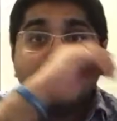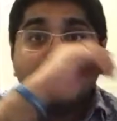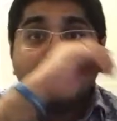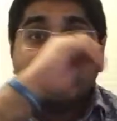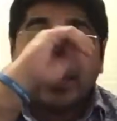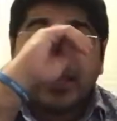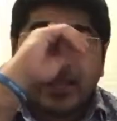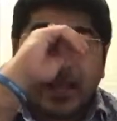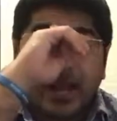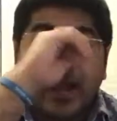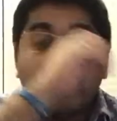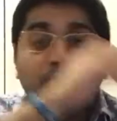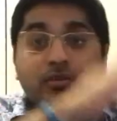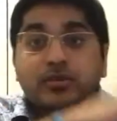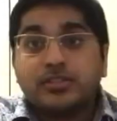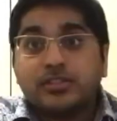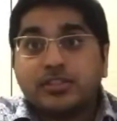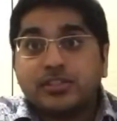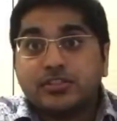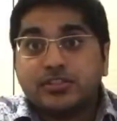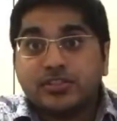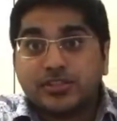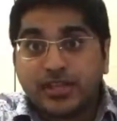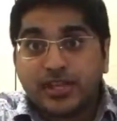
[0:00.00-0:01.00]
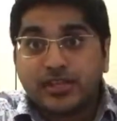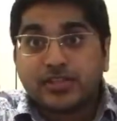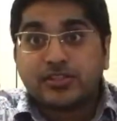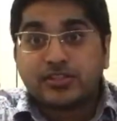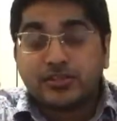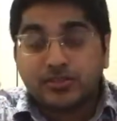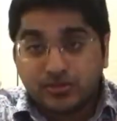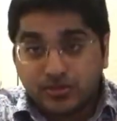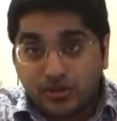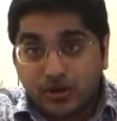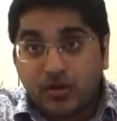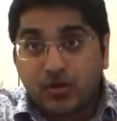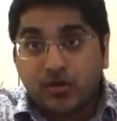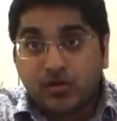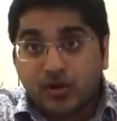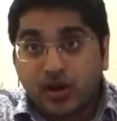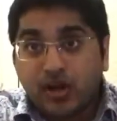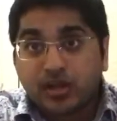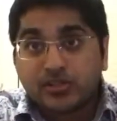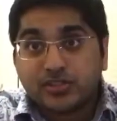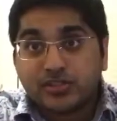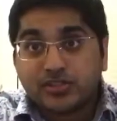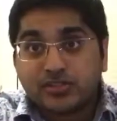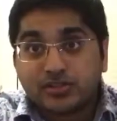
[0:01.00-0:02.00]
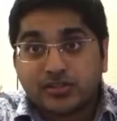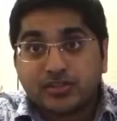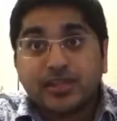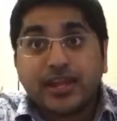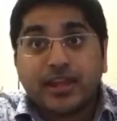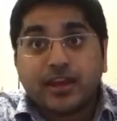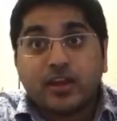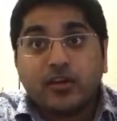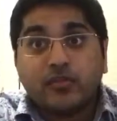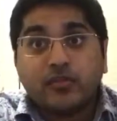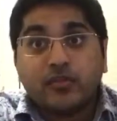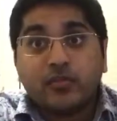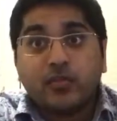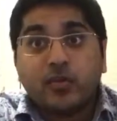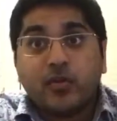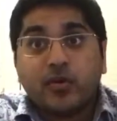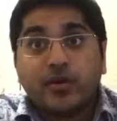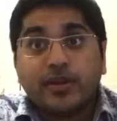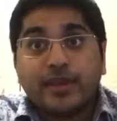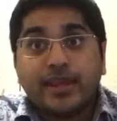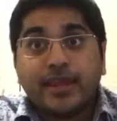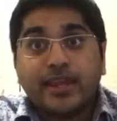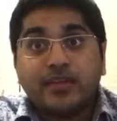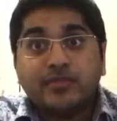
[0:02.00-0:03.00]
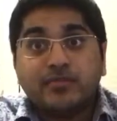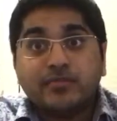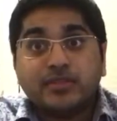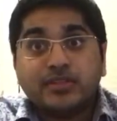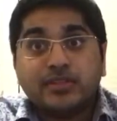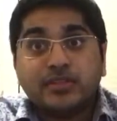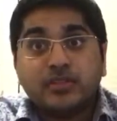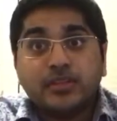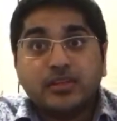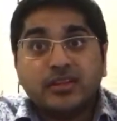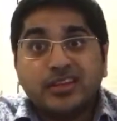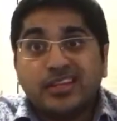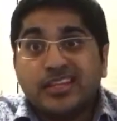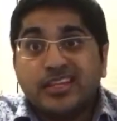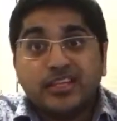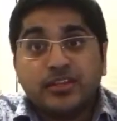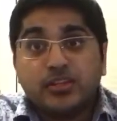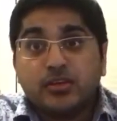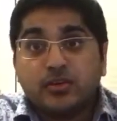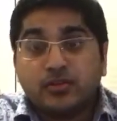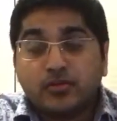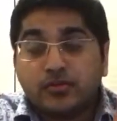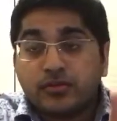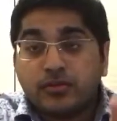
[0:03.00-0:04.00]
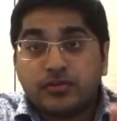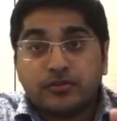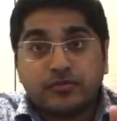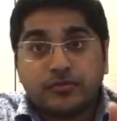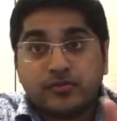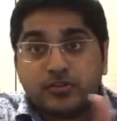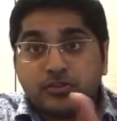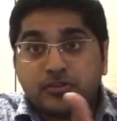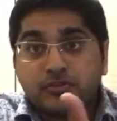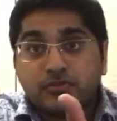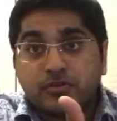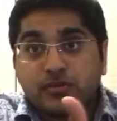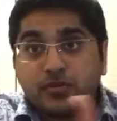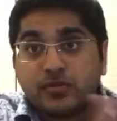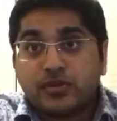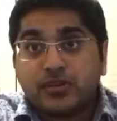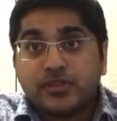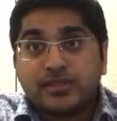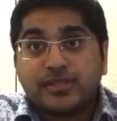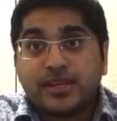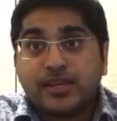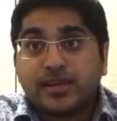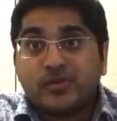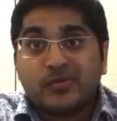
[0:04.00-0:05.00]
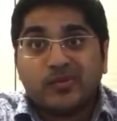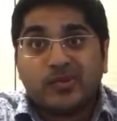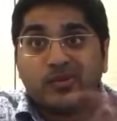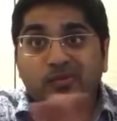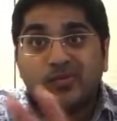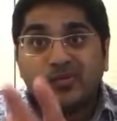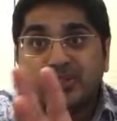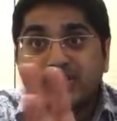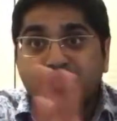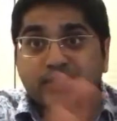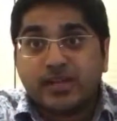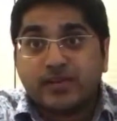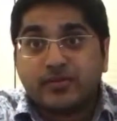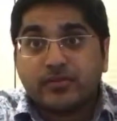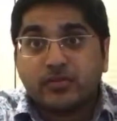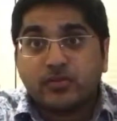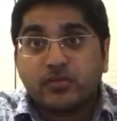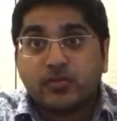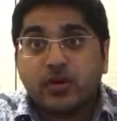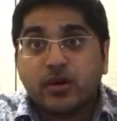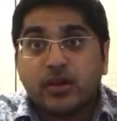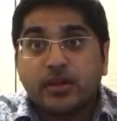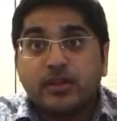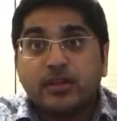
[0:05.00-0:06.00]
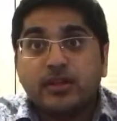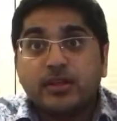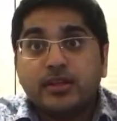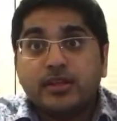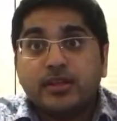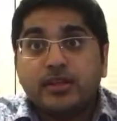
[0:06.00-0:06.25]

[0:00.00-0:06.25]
Like, I would suggest you go watch TakeOver War Games, either the first one or the second one, whichever one,